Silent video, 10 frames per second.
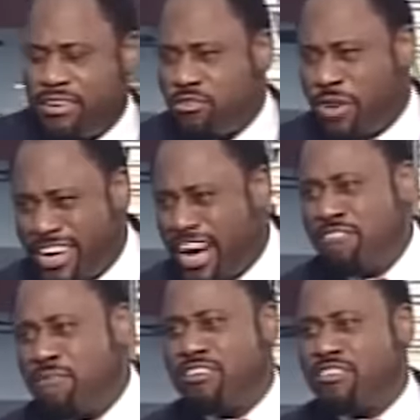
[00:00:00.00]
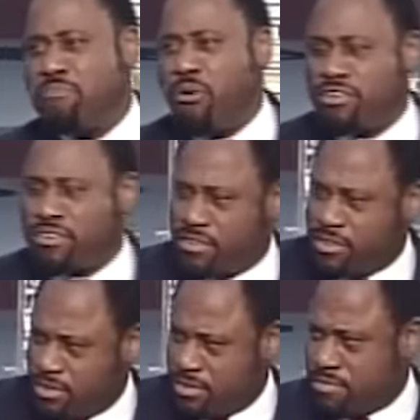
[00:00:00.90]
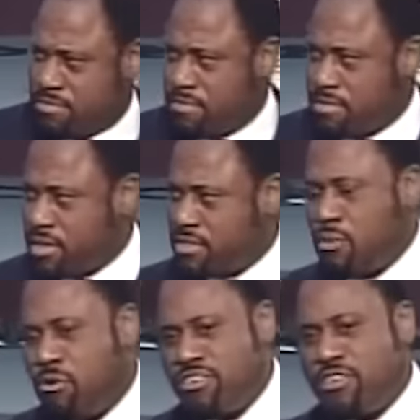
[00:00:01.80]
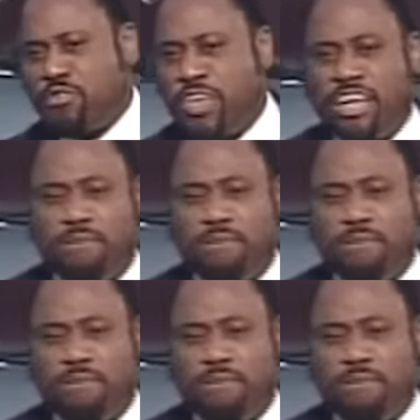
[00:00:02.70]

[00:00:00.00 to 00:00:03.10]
So a government is important. Now, I want you to think